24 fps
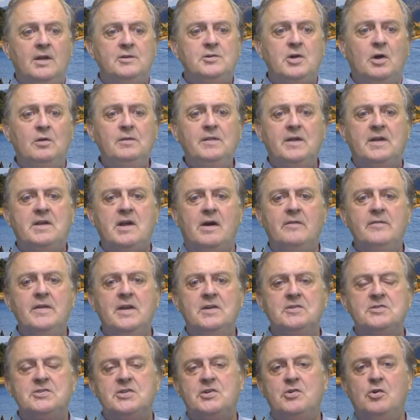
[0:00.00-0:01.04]
told the
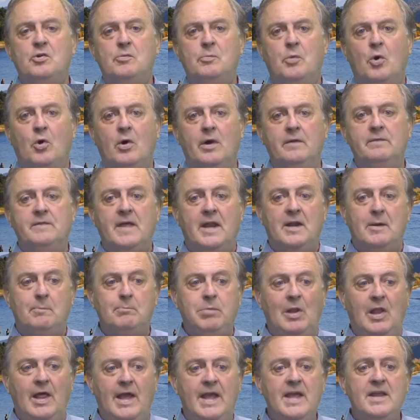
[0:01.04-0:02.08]
Covington School Board that a
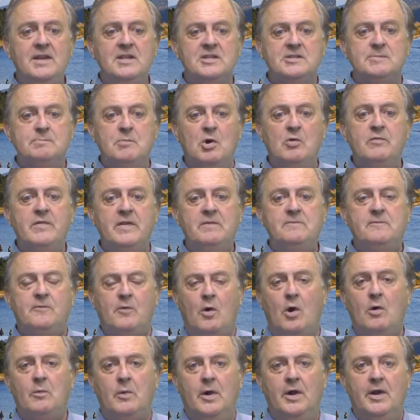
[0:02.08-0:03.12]
plan is moving
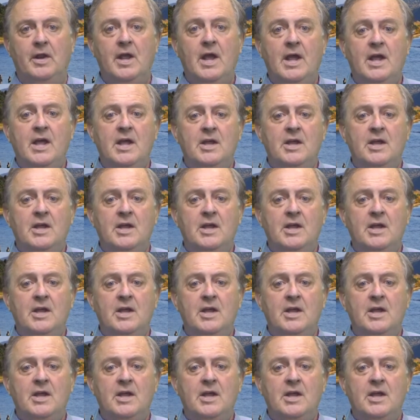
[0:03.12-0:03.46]
forward